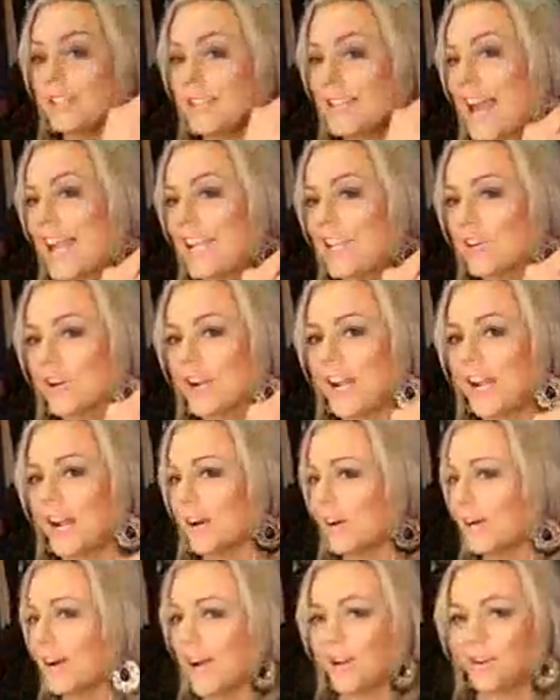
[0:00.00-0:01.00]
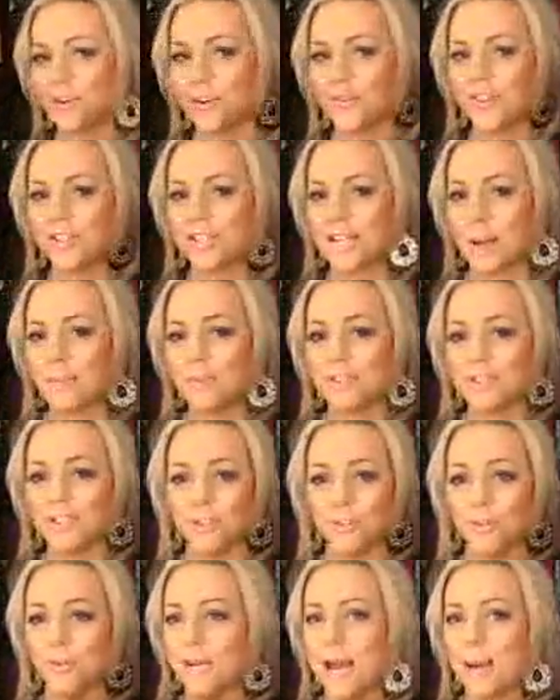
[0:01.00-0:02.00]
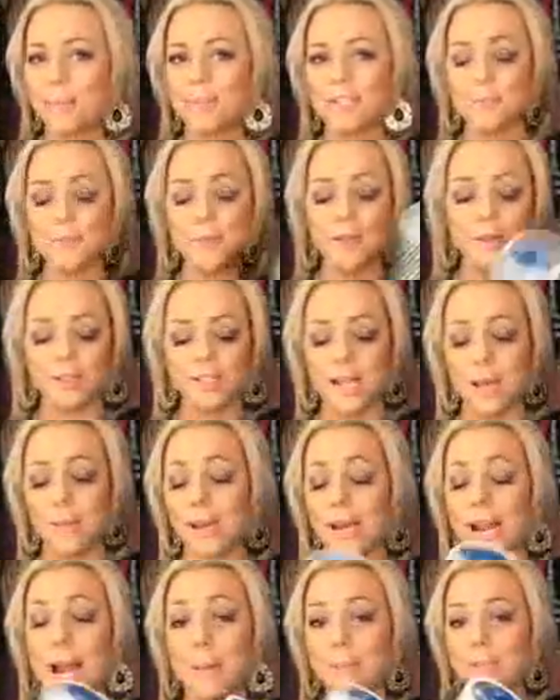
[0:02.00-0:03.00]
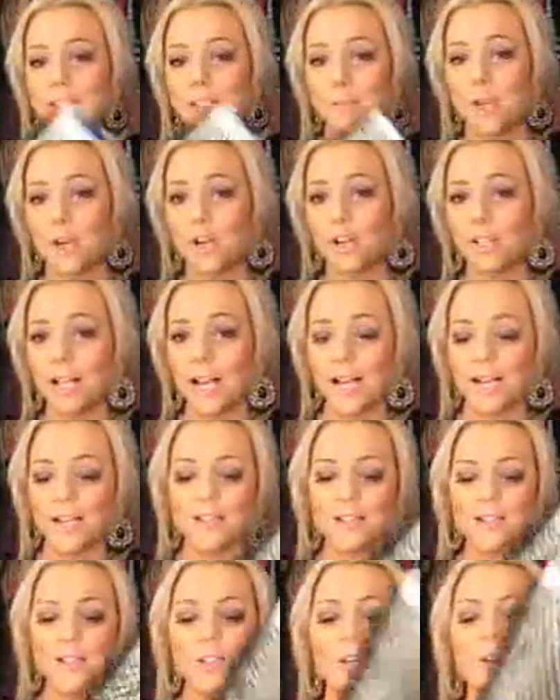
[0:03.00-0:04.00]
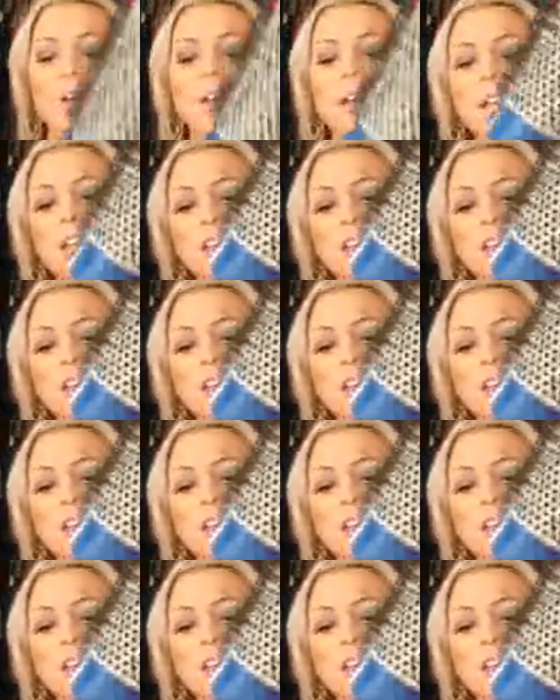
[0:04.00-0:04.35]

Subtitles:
snag your hair. I don't know if this happens to you. It happens to me all the time, and it happens to me on clients too.